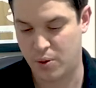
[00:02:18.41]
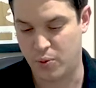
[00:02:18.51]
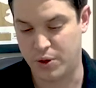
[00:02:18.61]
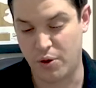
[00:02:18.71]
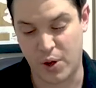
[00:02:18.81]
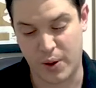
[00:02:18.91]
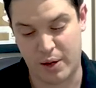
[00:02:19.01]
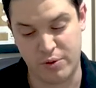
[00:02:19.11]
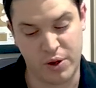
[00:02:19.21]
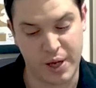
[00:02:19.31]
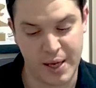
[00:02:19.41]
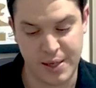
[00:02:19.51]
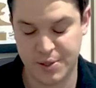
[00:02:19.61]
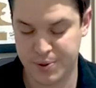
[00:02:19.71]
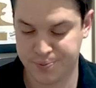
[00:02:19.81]
We don't know how young it
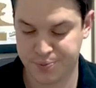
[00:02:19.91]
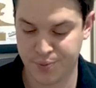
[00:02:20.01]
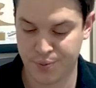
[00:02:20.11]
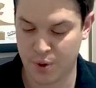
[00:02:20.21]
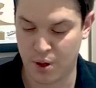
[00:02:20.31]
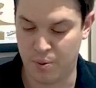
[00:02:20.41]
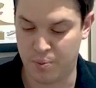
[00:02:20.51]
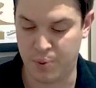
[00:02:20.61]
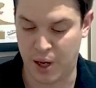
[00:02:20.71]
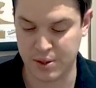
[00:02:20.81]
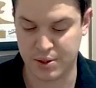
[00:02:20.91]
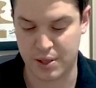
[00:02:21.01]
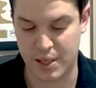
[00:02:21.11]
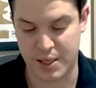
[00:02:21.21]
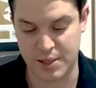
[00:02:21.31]
is, but
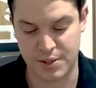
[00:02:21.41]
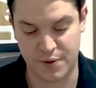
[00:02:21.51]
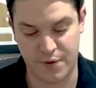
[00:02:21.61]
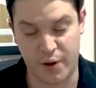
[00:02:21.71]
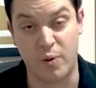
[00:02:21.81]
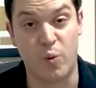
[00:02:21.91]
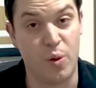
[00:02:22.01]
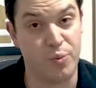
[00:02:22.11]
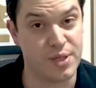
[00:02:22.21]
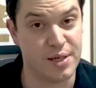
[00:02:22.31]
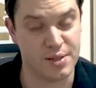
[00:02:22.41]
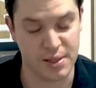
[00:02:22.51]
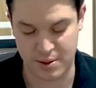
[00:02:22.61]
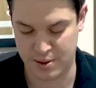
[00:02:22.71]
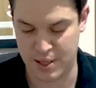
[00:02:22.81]
it's very well presented.